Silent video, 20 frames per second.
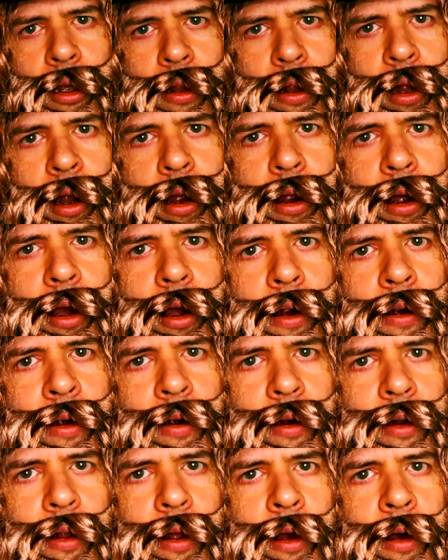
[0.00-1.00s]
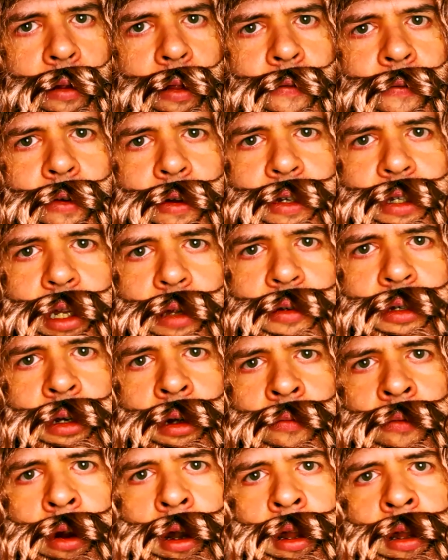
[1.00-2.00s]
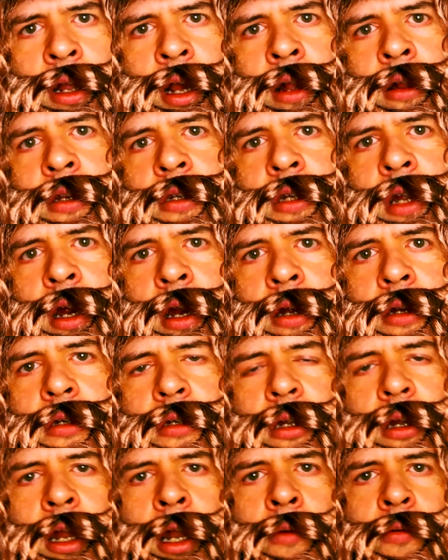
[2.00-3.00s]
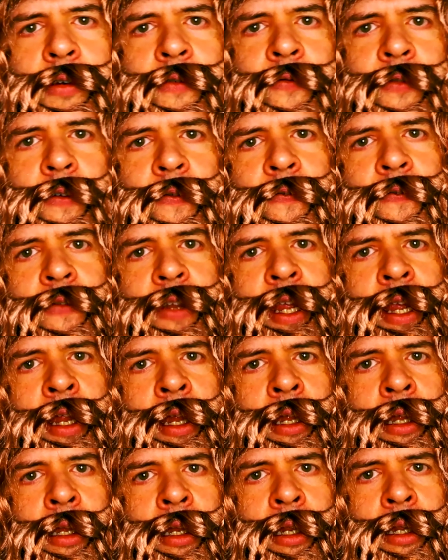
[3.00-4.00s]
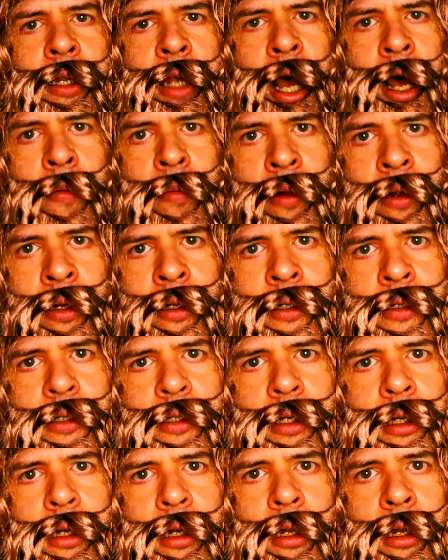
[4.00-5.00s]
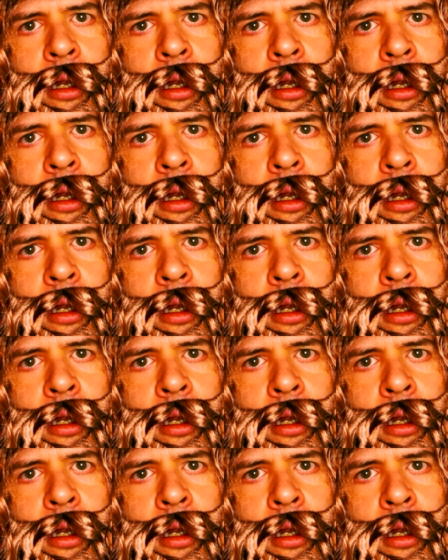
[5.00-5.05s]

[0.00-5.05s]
And I heard all the footsteps come running down the stairs, and there was 15 goblins.